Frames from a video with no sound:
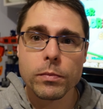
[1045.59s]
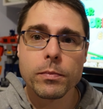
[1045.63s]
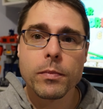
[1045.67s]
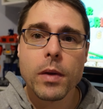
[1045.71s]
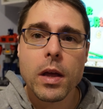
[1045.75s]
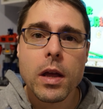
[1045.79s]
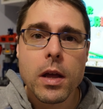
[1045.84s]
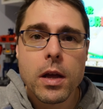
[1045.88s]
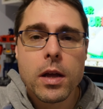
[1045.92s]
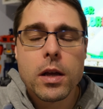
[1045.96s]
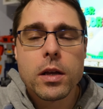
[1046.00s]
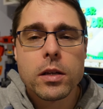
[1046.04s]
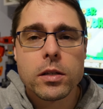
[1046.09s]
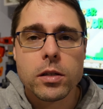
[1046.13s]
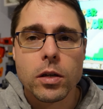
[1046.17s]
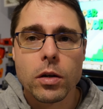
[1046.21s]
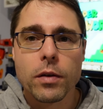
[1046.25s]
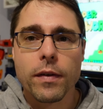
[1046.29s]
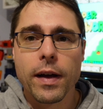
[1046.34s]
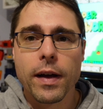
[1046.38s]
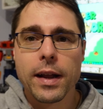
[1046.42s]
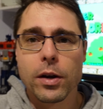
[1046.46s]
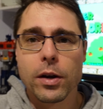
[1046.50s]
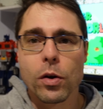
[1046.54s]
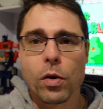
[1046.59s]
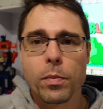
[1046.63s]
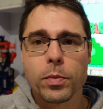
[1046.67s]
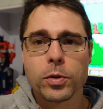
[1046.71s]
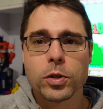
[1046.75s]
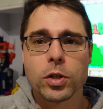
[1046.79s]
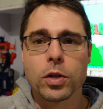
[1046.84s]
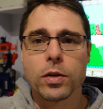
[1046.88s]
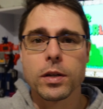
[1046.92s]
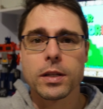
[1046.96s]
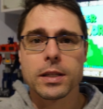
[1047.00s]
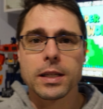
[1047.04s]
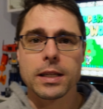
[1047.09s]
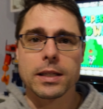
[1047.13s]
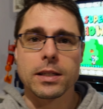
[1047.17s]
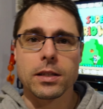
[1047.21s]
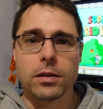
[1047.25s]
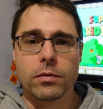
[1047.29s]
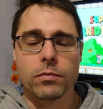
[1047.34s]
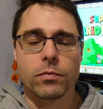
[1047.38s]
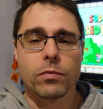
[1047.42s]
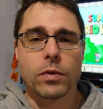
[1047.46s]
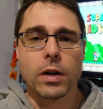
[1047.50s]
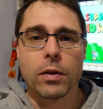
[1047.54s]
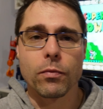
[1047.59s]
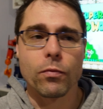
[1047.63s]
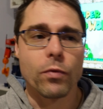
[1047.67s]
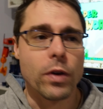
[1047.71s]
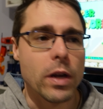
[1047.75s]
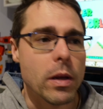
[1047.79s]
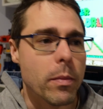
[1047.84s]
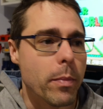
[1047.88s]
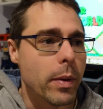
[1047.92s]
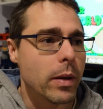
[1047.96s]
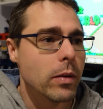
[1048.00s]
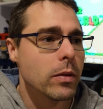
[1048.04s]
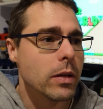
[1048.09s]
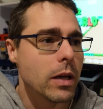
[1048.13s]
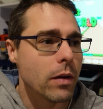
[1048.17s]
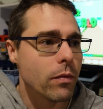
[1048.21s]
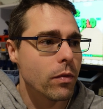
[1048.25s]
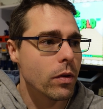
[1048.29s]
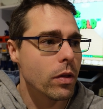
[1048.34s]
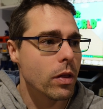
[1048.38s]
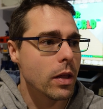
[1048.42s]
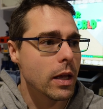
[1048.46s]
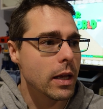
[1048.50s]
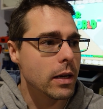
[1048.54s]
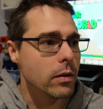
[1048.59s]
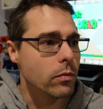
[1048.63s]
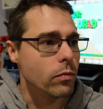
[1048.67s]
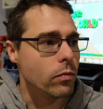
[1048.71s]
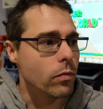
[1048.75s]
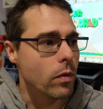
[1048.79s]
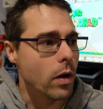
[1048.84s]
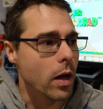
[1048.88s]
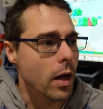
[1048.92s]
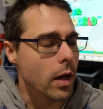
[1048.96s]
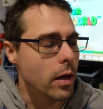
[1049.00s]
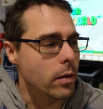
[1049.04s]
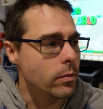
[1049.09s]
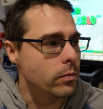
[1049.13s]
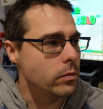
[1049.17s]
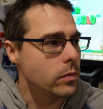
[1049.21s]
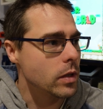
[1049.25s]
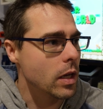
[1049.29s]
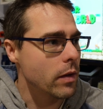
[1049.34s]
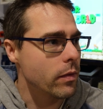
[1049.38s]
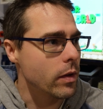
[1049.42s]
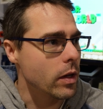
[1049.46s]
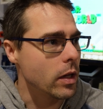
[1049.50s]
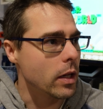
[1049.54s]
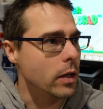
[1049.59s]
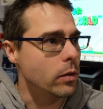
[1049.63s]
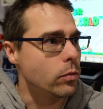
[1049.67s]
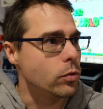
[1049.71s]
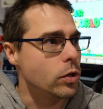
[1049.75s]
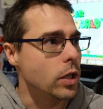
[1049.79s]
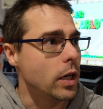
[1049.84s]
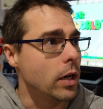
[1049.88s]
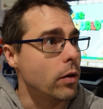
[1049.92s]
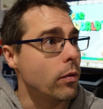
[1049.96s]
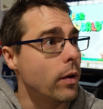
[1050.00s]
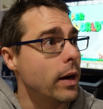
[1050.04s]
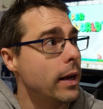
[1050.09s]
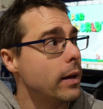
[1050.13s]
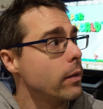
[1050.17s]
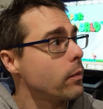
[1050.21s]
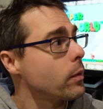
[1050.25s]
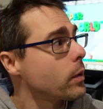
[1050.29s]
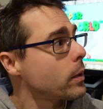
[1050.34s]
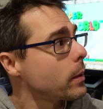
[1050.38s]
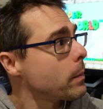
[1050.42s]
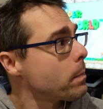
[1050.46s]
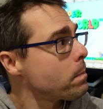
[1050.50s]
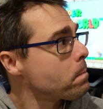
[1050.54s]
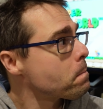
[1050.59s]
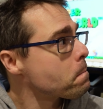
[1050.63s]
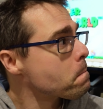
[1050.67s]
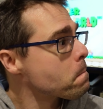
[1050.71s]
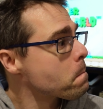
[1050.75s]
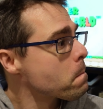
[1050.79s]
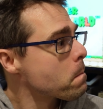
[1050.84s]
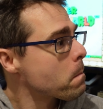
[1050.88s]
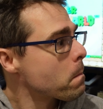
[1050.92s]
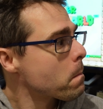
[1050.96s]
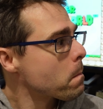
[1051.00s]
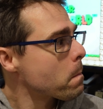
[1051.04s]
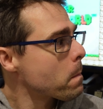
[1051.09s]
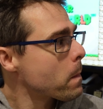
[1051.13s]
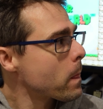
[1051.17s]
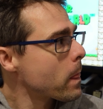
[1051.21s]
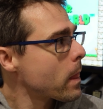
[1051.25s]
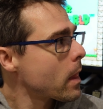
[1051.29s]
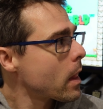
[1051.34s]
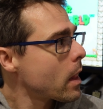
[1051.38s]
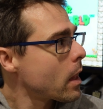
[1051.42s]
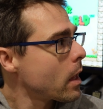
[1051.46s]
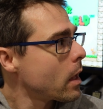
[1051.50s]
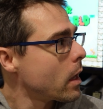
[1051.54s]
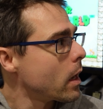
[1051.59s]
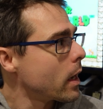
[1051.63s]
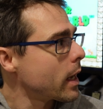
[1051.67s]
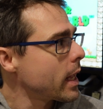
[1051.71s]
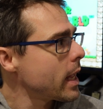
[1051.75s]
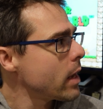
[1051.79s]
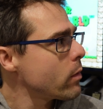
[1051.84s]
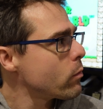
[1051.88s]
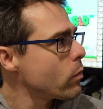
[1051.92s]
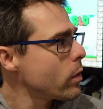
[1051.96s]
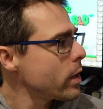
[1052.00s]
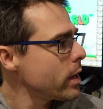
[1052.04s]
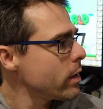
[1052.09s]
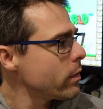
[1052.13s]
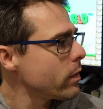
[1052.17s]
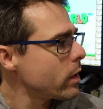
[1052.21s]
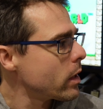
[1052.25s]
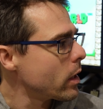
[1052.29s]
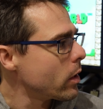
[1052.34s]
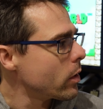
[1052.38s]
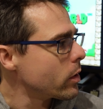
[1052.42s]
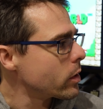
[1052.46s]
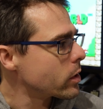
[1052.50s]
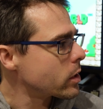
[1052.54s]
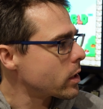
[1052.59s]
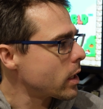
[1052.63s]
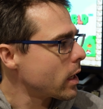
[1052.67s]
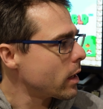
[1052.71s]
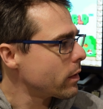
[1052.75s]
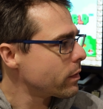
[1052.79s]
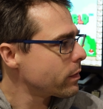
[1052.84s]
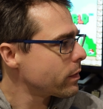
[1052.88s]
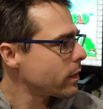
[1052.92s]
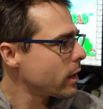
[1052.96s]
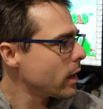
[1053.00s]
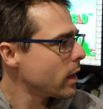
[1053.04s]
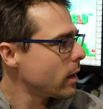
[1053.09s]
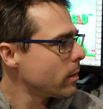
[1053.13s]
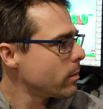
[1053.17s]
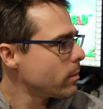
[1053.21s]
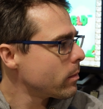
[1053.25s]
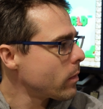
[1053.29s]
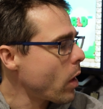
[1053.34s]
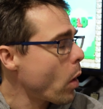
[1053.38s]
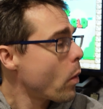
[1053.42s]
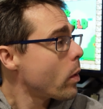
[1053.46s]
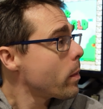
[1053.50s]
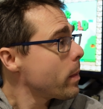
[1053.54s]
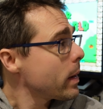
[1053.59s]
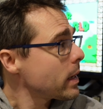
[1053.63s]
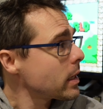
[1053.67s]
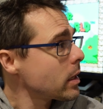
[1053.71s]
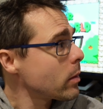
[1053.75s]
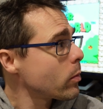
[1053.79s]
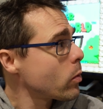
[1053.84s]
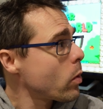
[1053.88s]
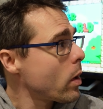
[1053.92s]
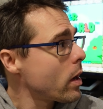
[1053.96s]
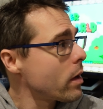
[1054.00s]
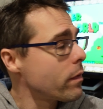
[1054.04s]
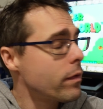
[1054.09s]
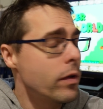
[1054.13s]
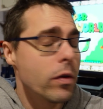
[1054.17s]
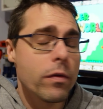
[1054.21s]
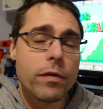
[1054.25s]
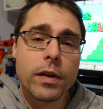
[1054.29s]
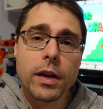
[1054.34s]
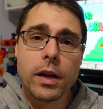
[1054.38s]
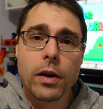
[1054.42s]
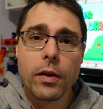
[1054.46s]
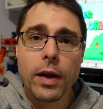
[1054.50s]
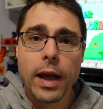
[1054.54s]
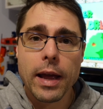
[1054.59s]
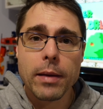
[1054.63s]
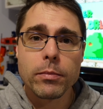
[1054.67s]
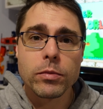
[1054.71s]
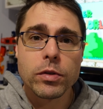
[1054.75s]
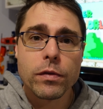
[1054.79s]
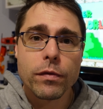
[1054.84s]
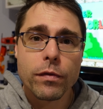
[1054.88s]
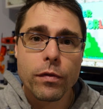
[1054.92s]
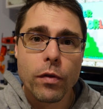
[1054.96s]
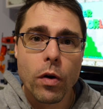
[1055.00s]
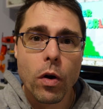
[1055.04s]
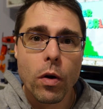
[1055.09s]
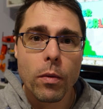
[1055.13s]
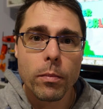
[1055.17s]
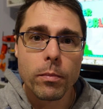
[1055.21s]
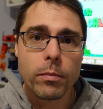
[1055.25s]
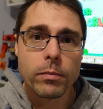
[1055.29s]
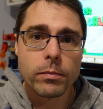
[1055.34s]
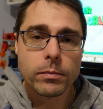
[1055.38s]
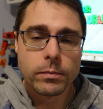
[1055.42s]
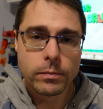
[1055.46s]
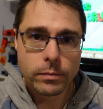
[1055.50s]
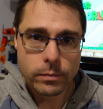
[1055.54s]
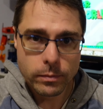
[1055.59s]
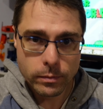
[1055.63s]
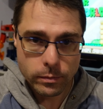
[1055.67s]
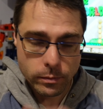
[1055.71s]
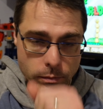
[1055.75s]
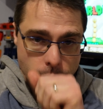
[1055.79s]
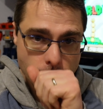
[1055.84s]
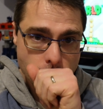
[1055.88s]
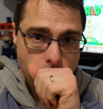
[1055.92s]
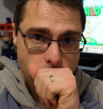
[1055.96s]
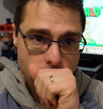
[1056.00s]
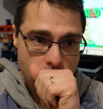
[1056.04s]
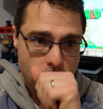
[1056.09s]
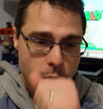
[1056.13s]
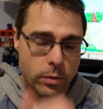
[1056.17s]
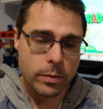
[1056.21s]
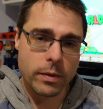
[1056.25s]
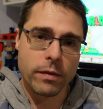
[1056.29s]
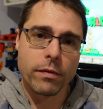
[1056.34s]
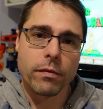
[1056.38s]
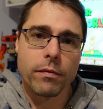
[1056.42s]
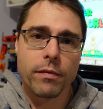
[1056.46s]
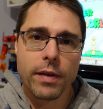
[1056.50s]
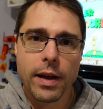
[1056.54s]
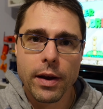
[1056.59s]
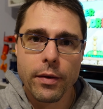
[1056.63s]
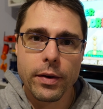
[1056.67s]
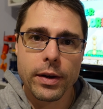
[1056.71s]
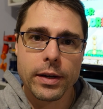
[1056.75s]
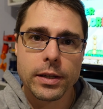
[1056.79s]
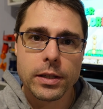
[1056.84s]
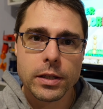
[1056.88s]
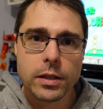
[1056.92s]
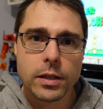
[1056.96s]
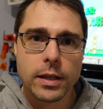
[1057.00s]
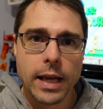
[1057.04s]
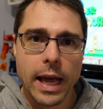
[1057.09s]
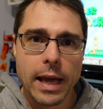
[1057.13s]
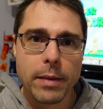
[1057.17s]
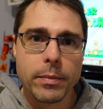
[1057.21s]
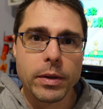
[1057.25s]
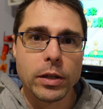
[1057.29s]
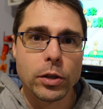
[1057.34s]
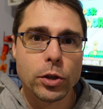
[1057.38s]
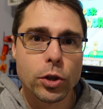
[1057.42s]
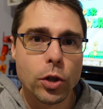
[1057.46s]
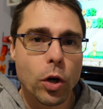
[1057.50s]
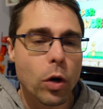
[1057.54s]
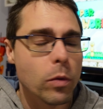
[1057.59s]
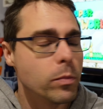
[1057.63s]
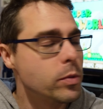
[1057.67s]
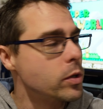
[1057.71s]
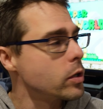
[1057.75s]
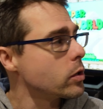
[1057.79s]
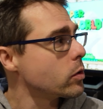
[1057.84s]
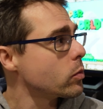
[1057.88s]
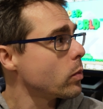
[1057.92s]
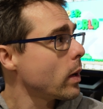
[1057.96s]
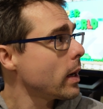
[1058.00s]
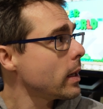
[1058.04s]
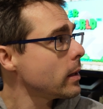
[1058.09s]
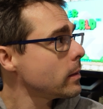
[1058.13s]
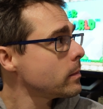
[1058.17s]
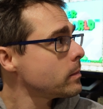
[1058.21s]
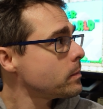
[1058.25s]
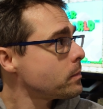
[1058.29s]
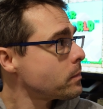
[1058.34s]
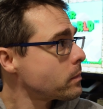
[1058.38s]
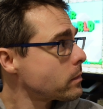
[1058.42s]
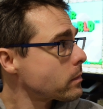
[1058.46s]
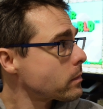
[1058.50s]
room, so I've had an opportunity to rebuild everything, give it a little jig around, and get rid of a load of stuff. We picked up quite a few video games from various gaming shops as well.